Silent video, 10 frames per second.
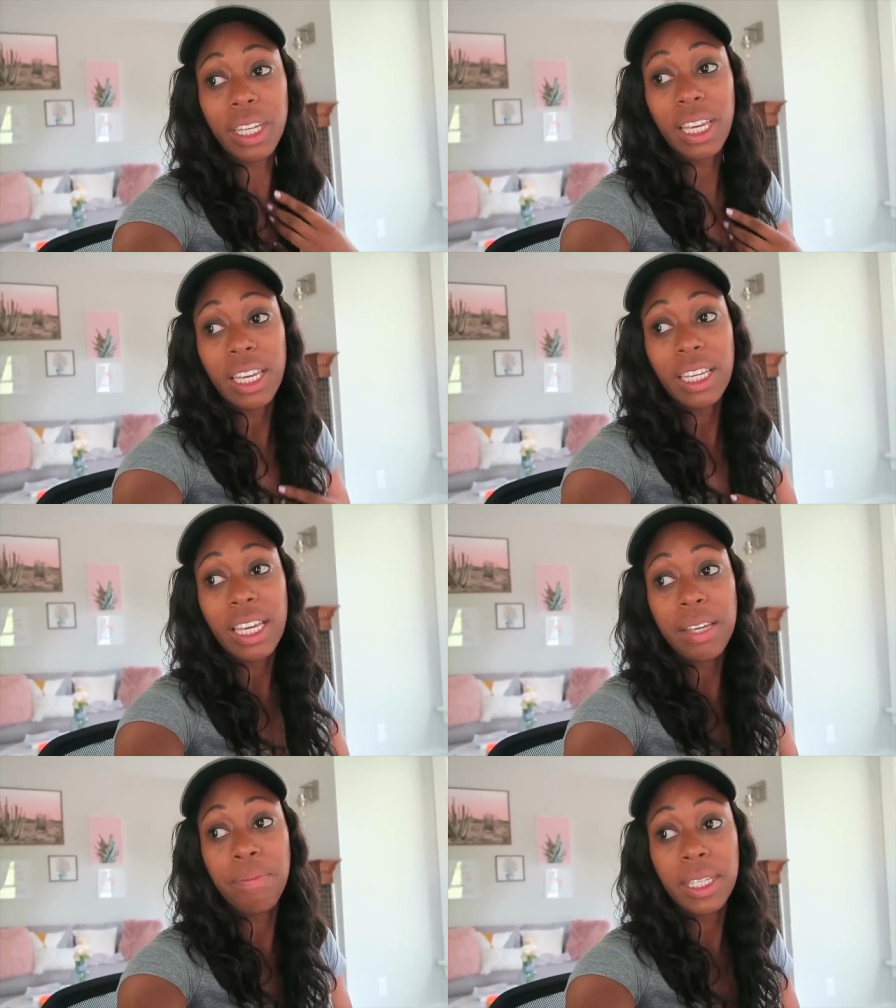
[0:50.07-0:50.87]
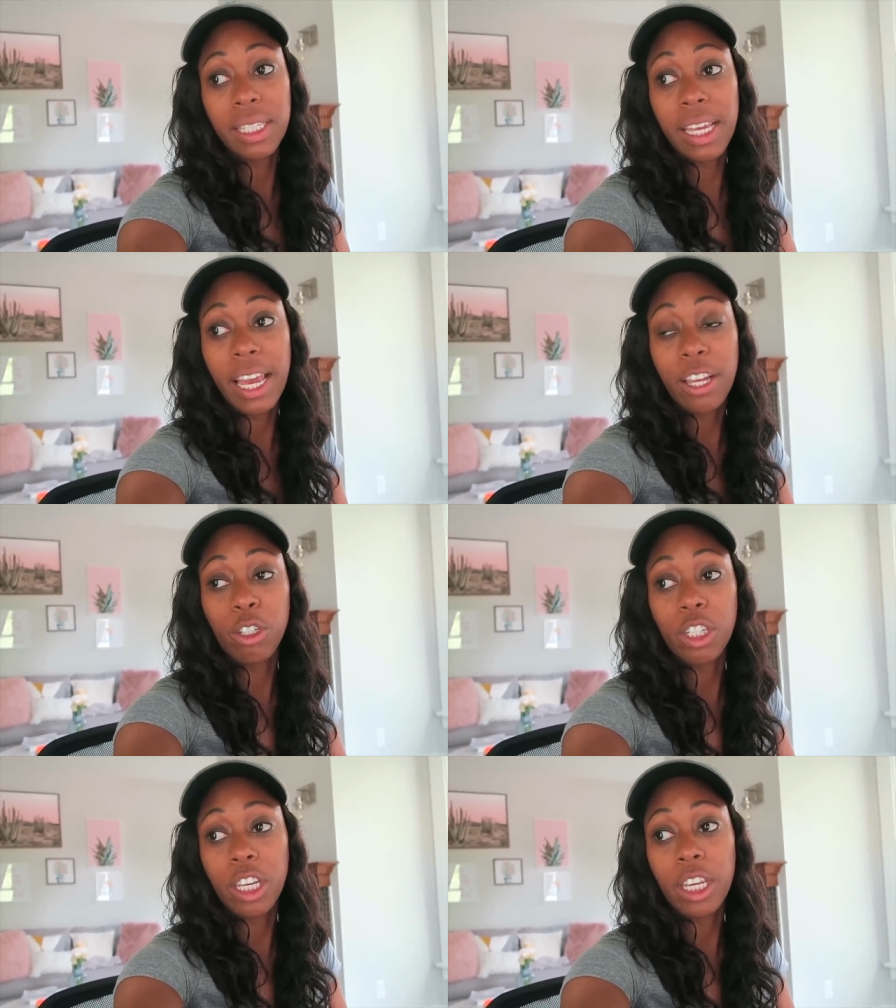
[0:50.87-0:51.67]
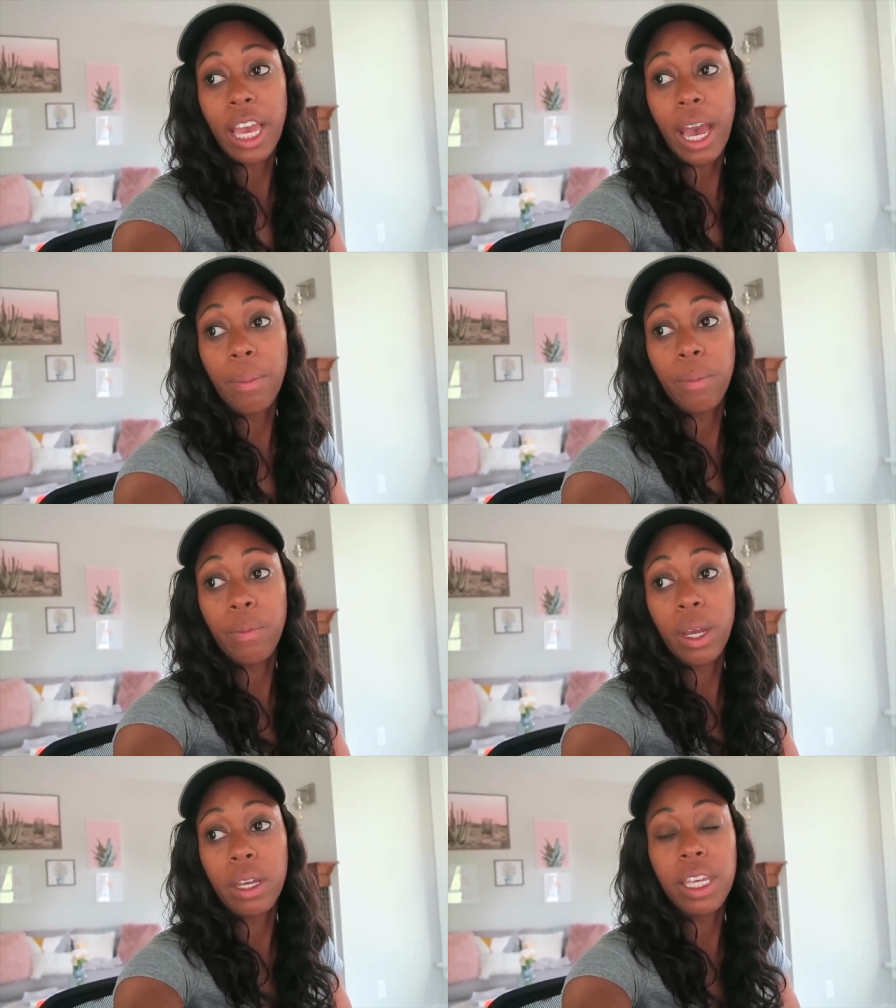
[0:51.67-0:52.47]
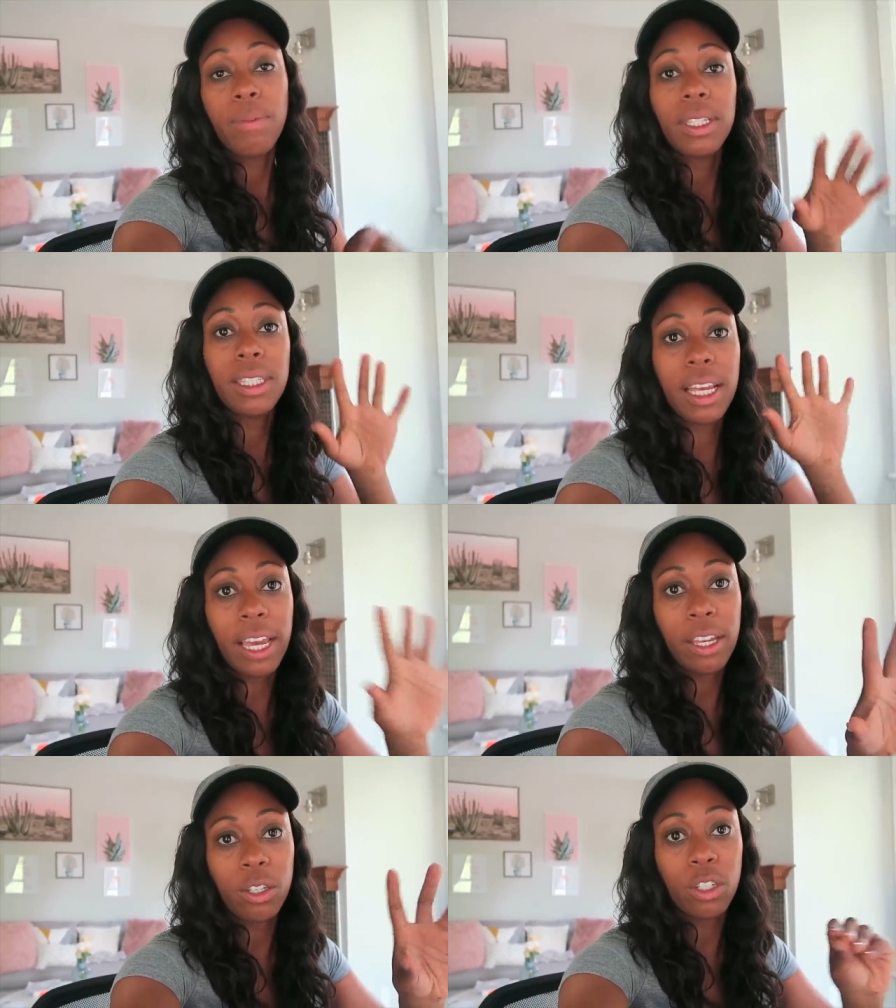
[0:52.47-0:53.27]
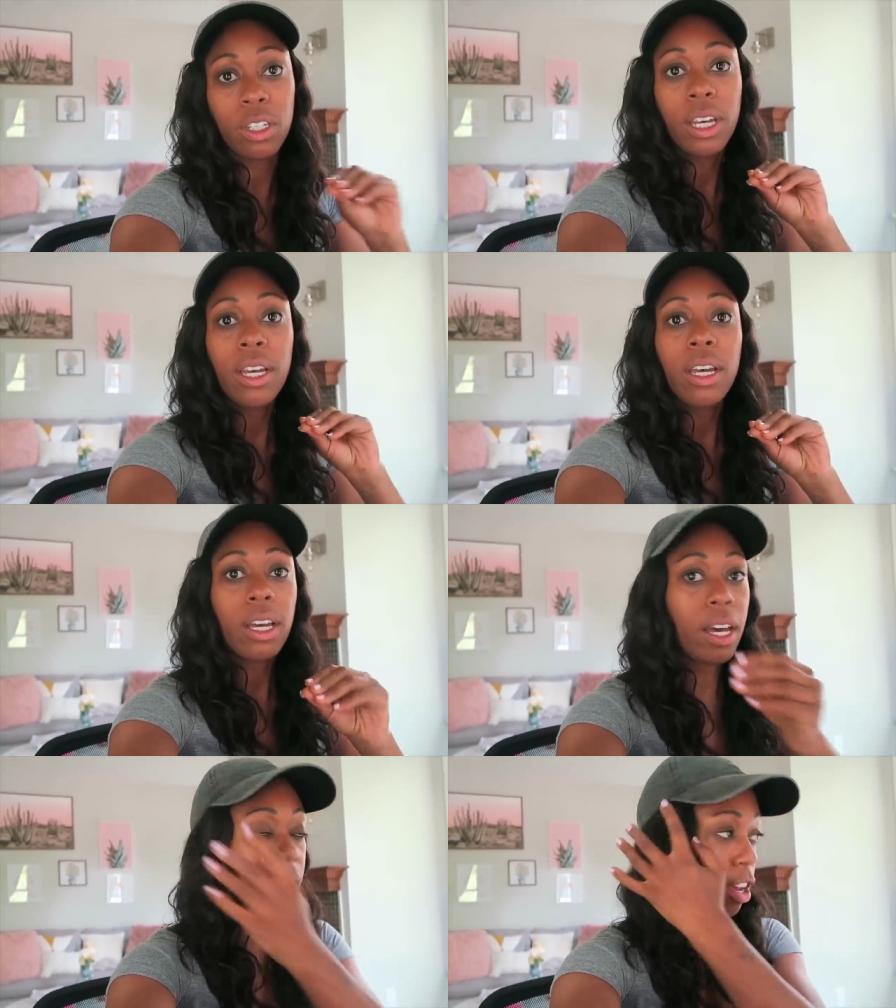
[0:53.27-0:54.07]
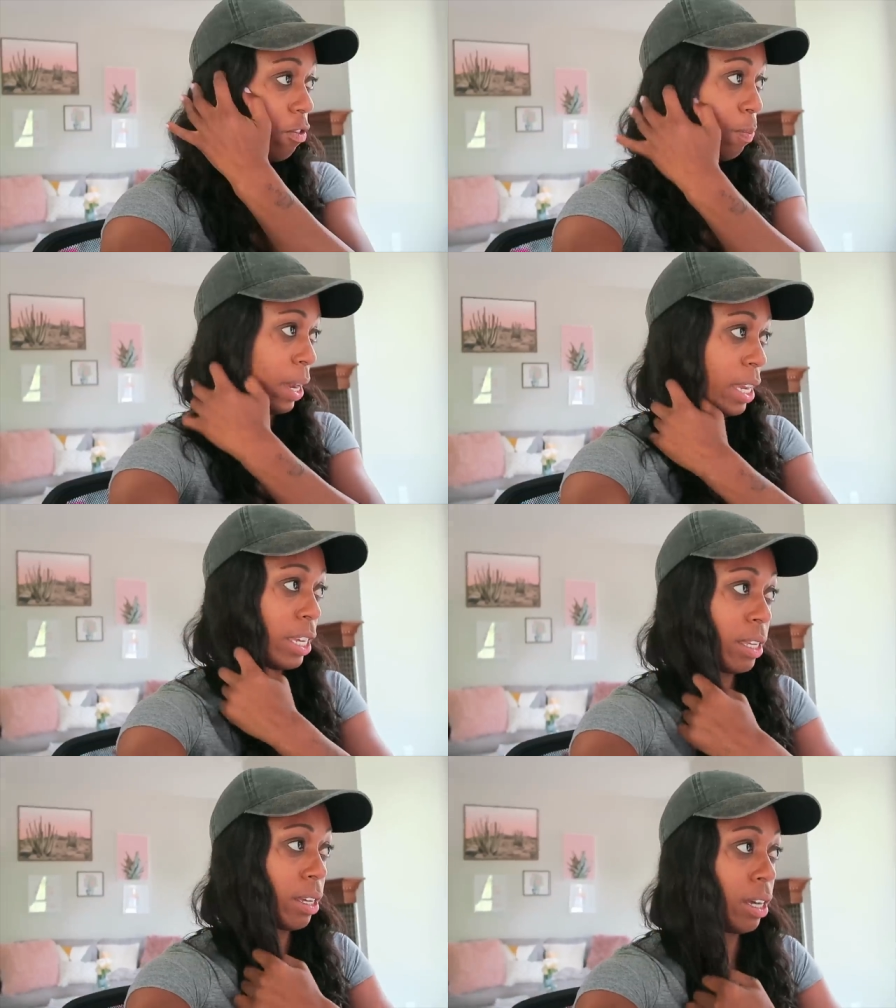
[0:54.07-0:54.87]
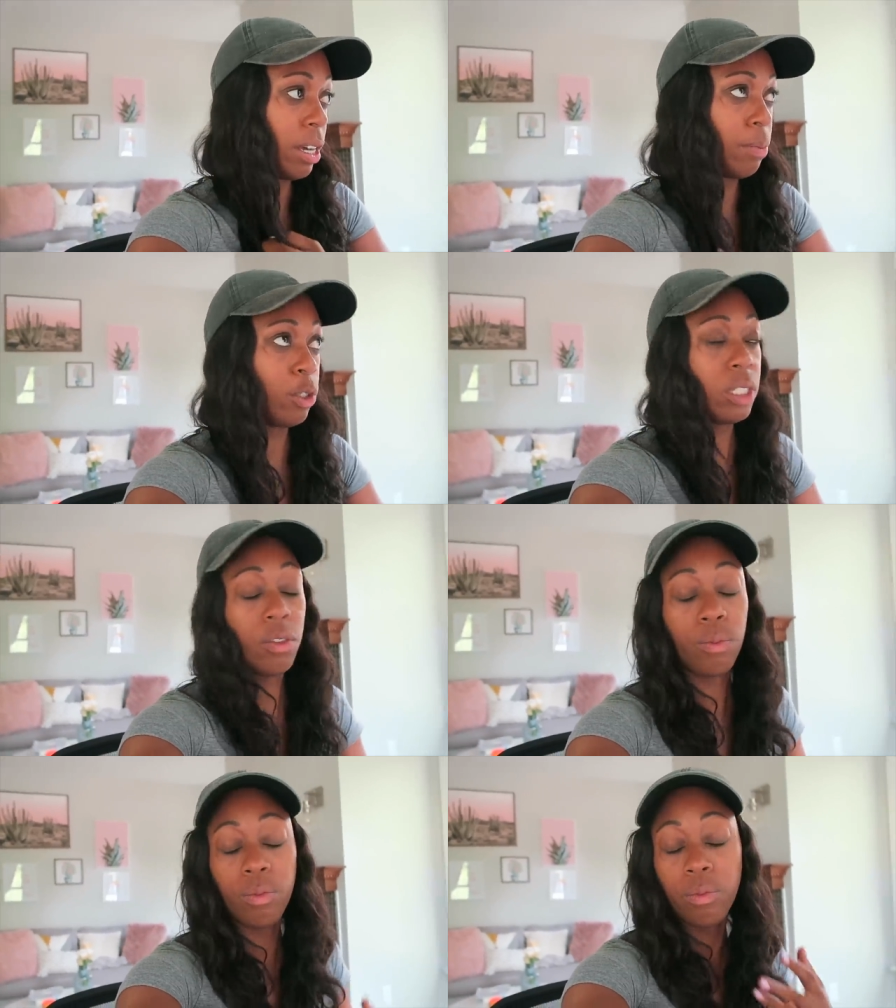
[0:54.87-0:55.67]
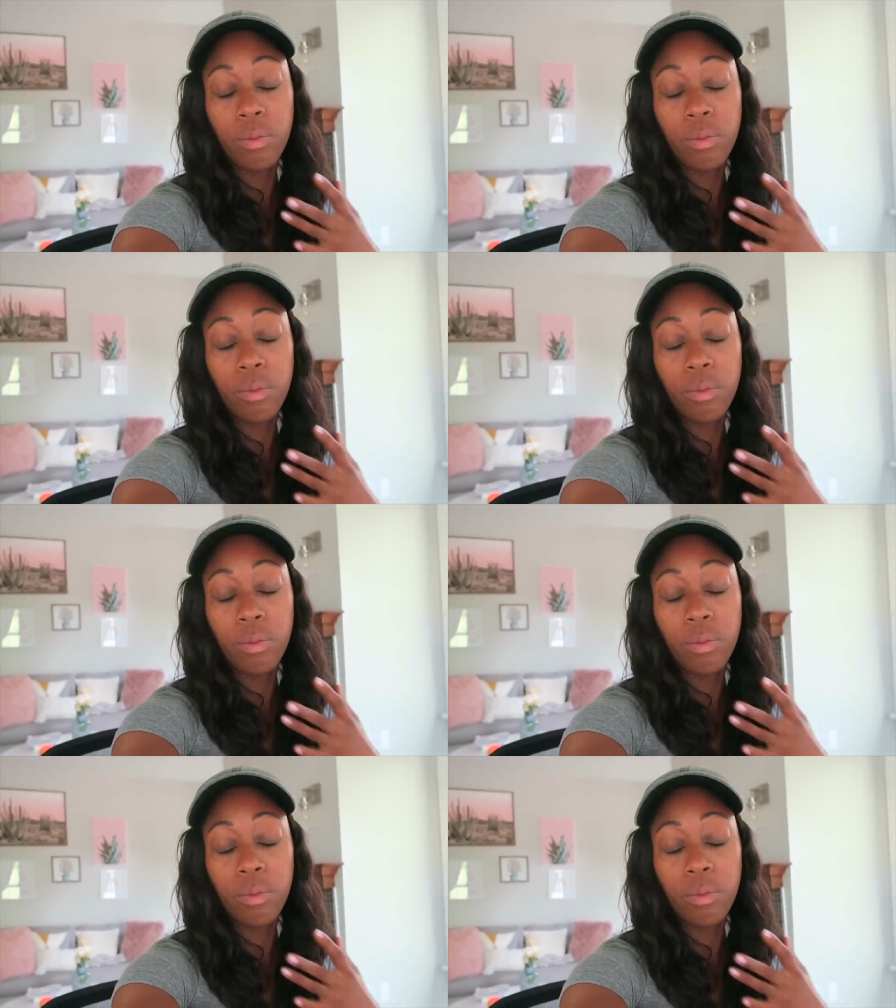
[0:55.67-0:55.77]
He missed the age gap he missed the age cut off by um, just a